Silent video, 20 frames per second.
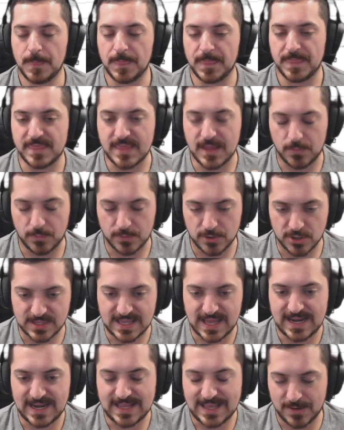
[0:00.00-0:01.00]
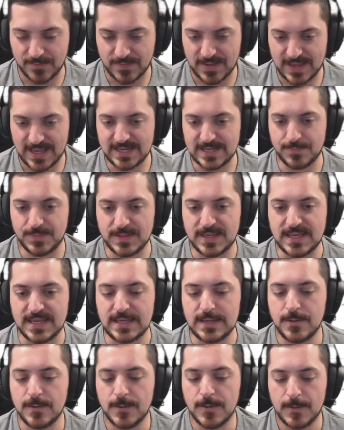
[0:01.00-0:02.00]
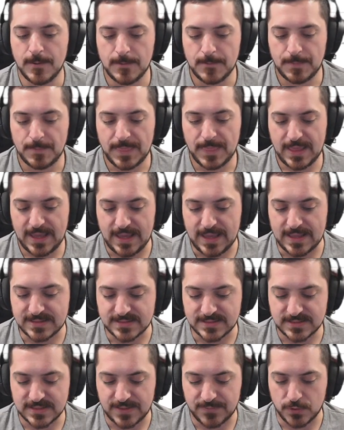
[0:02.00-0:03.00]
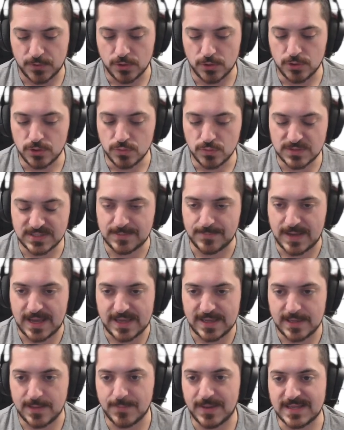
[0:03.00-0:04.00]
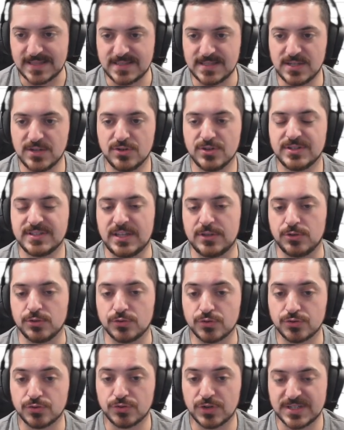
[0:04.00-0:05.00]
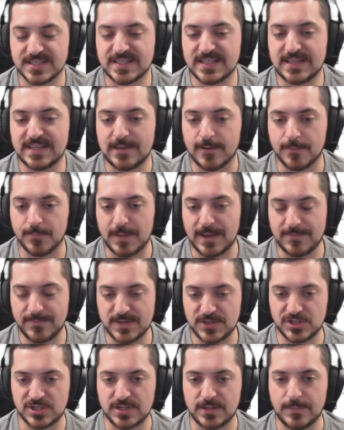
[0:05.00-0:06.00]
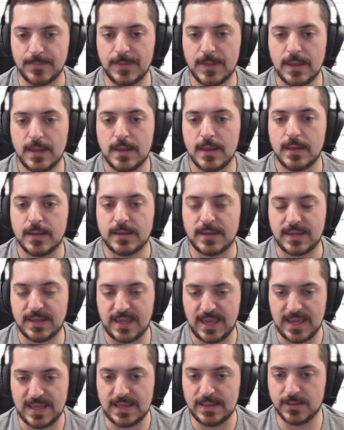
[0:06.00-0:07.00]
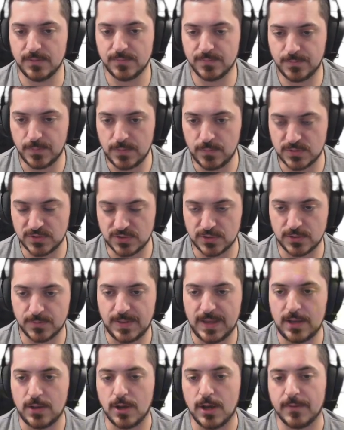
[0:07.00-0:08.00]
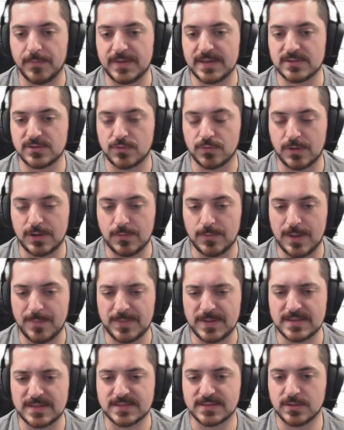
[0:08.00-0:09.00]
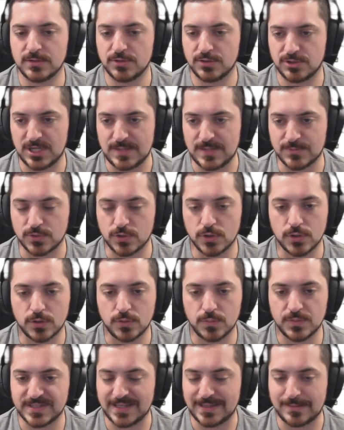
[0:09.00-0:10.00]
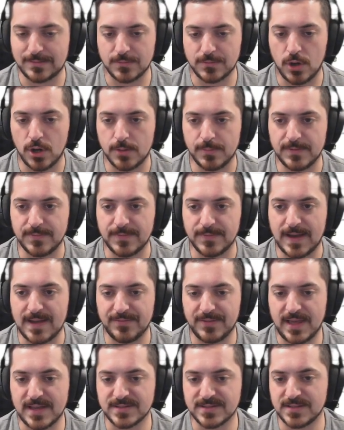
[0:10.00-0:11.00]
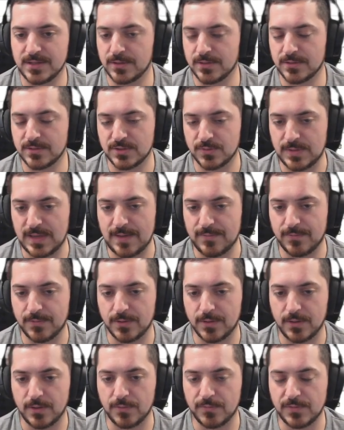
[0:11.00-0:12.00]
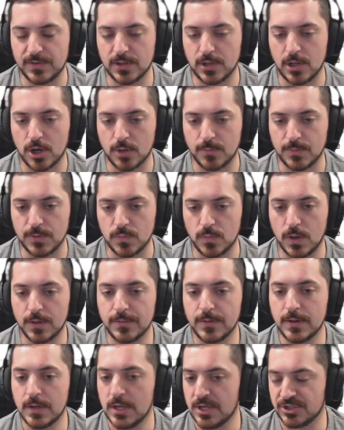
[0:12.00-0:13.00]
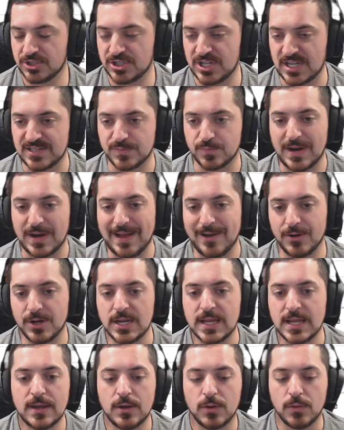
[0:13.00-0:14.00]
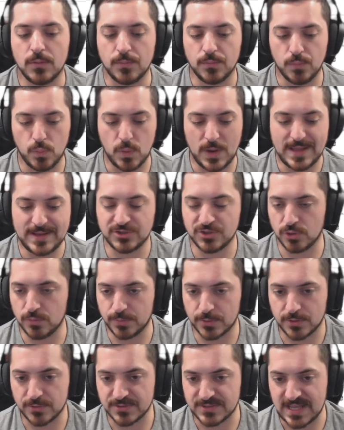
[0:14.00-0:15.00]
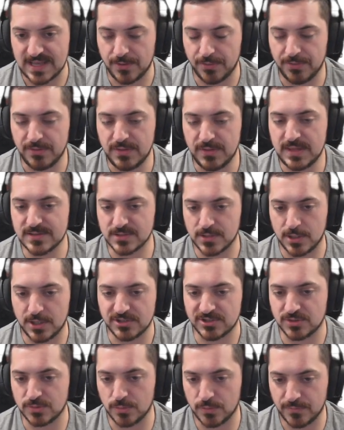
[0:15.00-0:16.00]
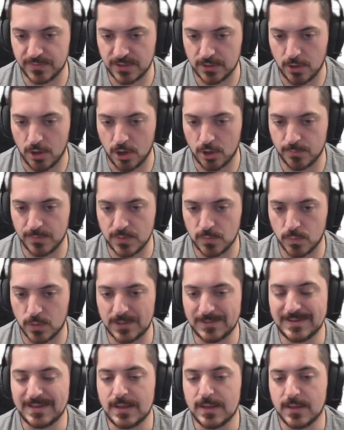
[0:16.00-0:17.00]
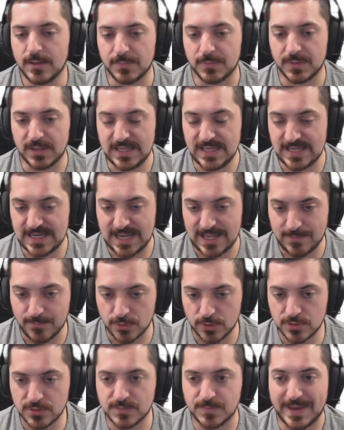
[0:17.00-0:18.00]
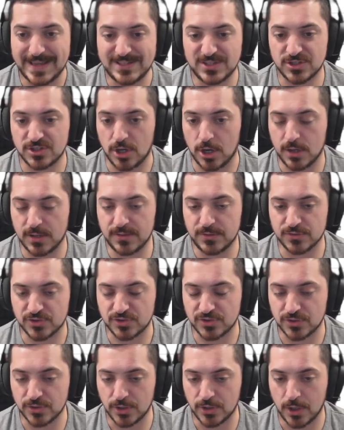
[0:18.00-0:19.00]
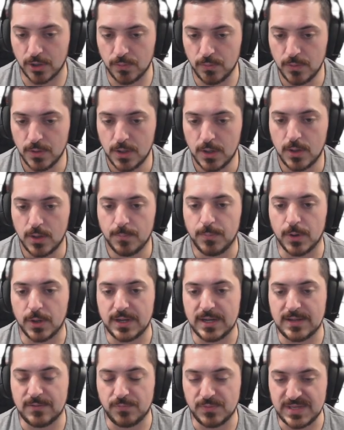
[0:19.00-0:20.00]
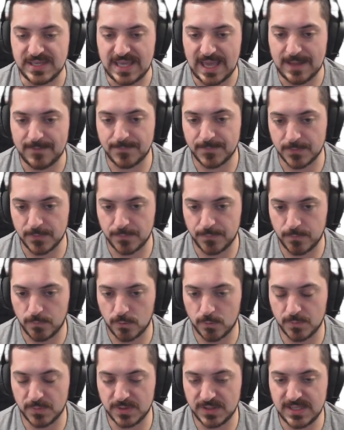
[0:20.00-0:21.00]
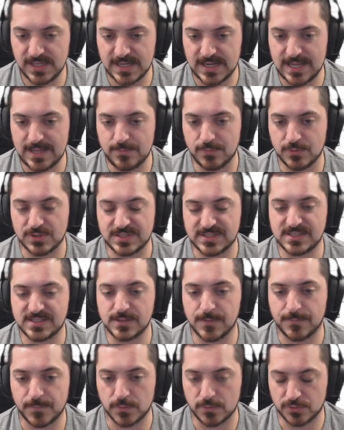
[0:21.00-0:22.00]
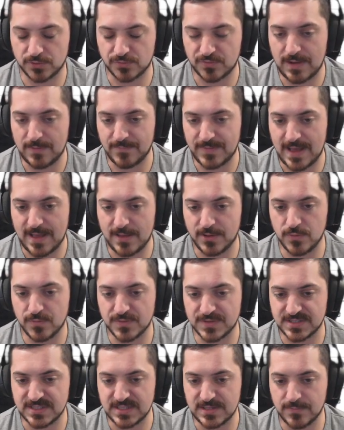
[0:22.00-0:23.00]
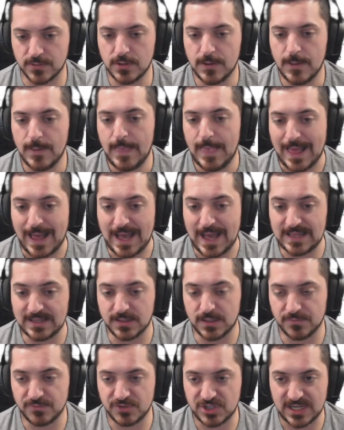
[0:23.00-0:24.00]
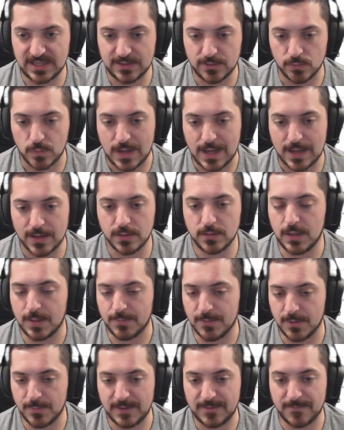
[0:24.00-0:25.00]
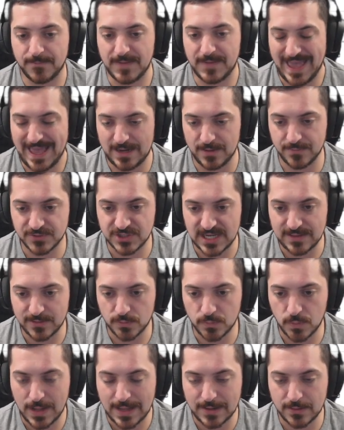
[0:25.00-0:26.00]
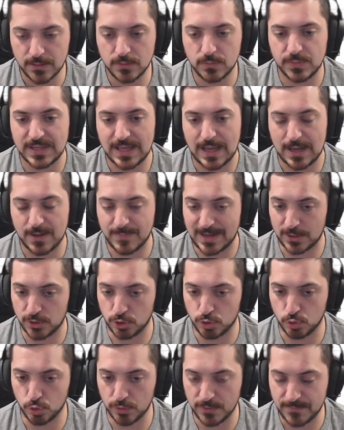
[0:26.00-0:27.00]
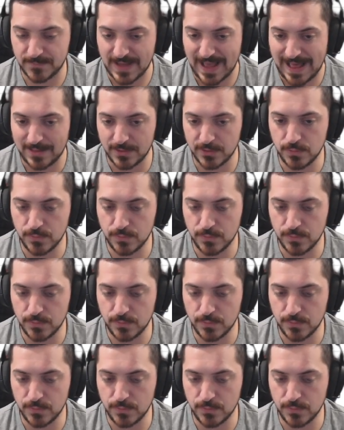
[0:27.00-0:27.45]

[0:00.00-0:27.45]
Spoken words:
than what you're getting out of ADP. It's if you're using my tiers, then you're trusting my vision. Caleb is going to pay off. He has great weapons. James Cook was like RB5 last year, so we have a real RB1. Chase Brown, when Joe Burrow is healthy, is also a real RB1. Malik Neighbors might start a little slow, but if we get full form Malik Neighbors, this is a first-round value receiver. I love Jalen Waddle. I'm a big fan of Jalen Waddle. We got him at a good value,